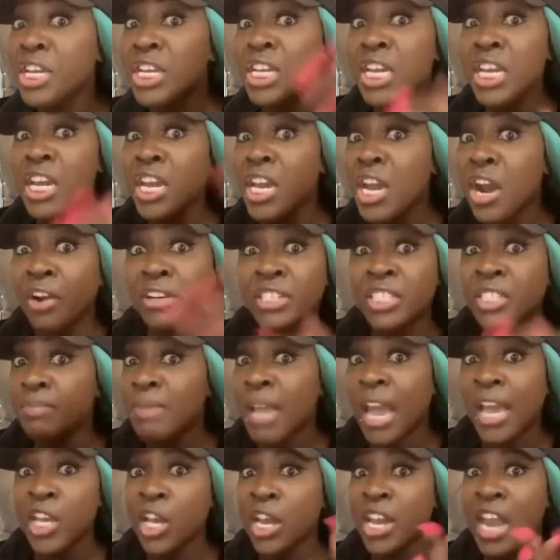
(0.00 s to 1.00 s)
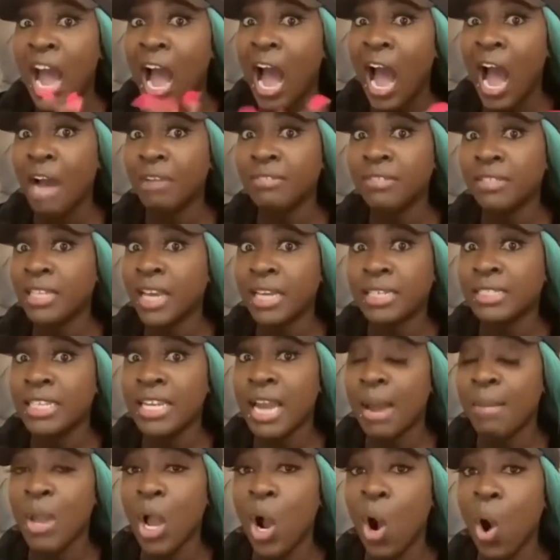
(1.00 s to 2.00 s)
years me and you not have sex
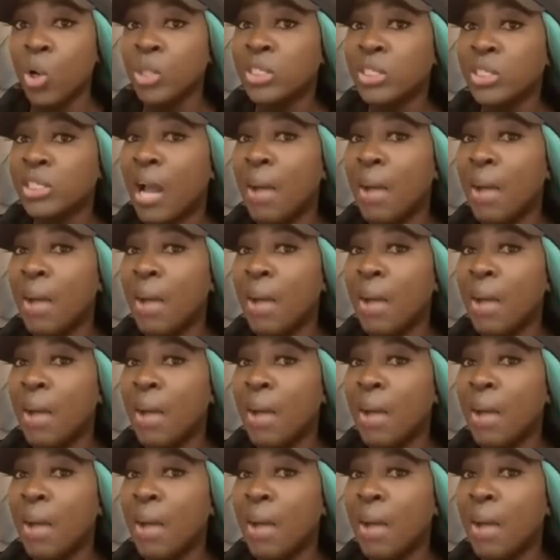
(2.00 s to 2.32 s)
in my house.